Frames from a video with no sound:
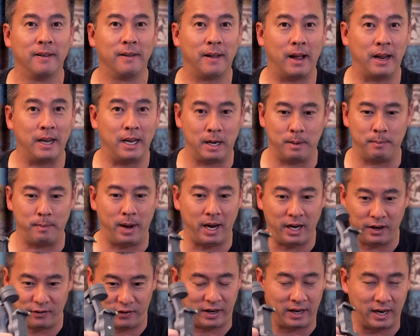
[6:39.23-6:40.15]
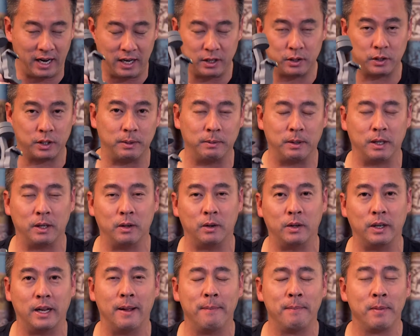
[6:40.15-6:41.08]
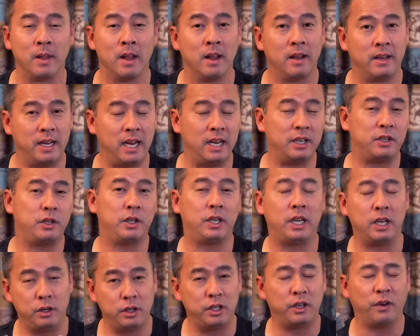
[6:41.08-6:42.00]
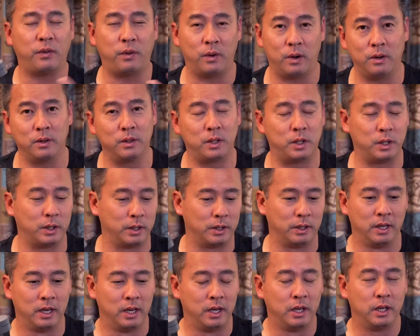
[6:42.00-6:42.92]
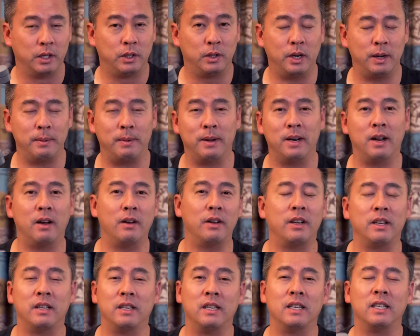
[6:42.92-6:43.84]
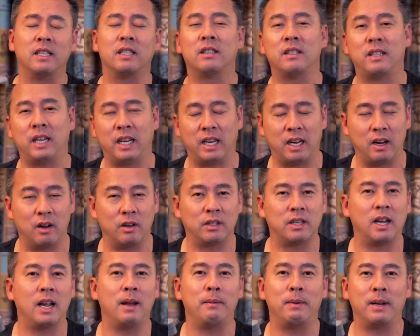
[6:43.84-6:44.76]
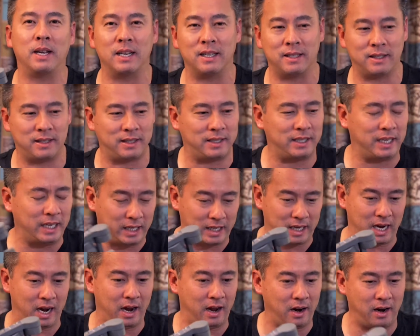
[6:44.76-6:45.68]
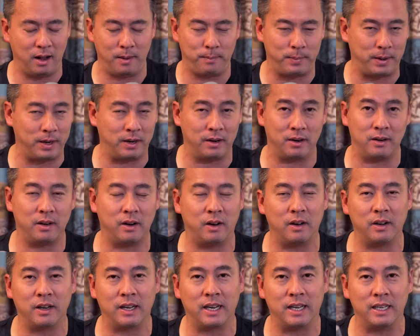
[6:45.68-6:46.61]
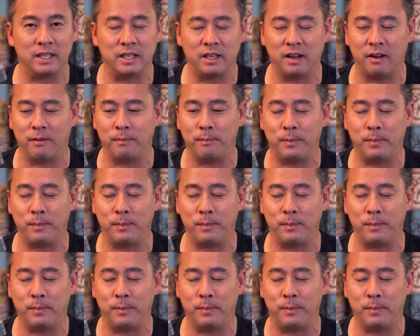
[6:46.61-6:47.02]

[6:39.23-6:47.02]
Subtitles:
I need a magnifying glass or something to hold it. Yes, you can use your phone to do it, but now it's taking all time. You gotta sync that up and all that kind of stuff.